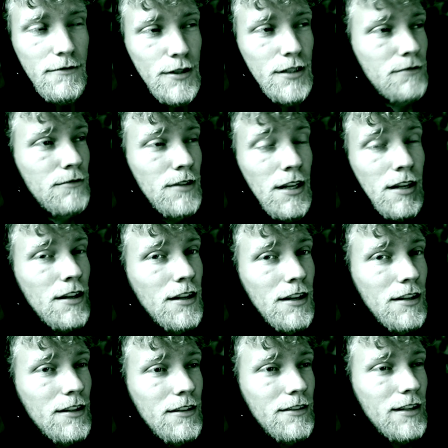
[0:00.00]
well,
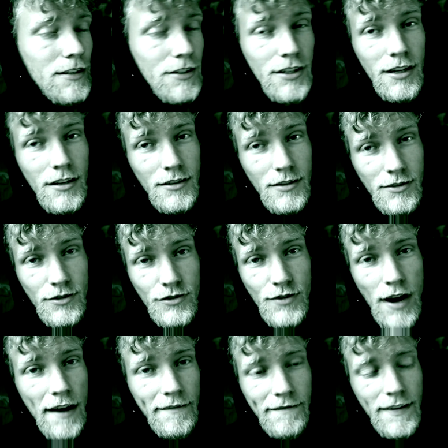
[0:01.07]
then shit, just
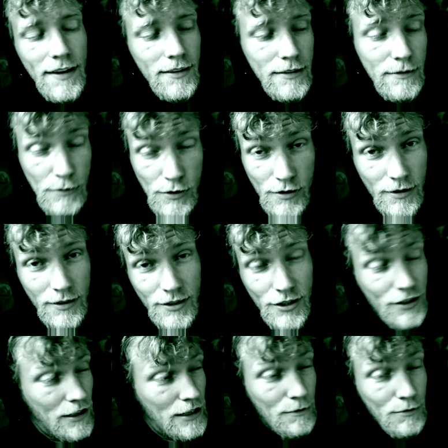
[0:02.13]
try and fail some more and
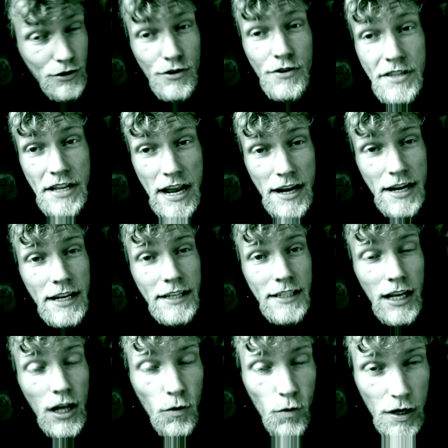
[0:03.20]
just keep doing that
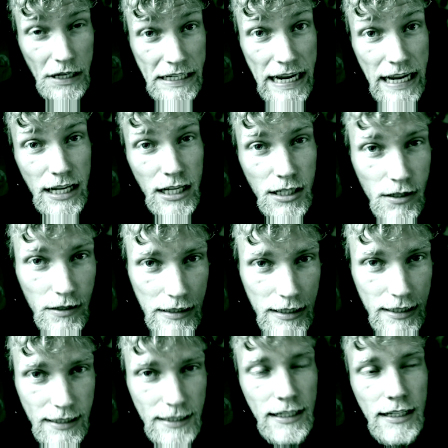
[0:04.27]
until one day you
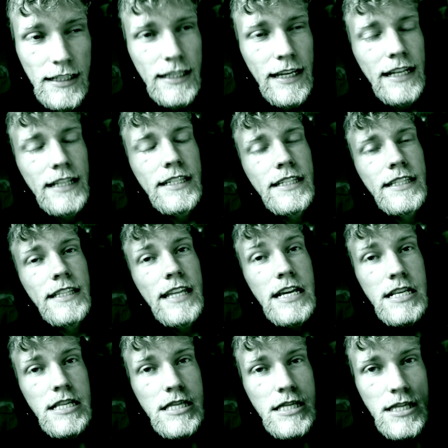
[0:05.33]
succeed. That's
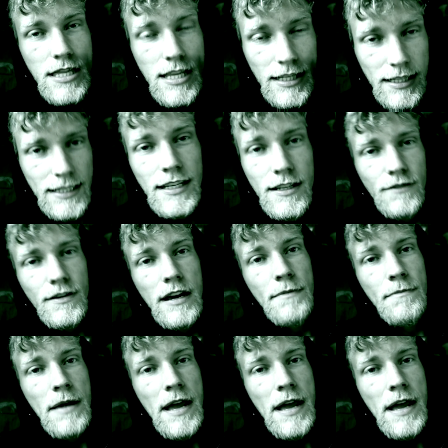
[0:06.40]
like the secret,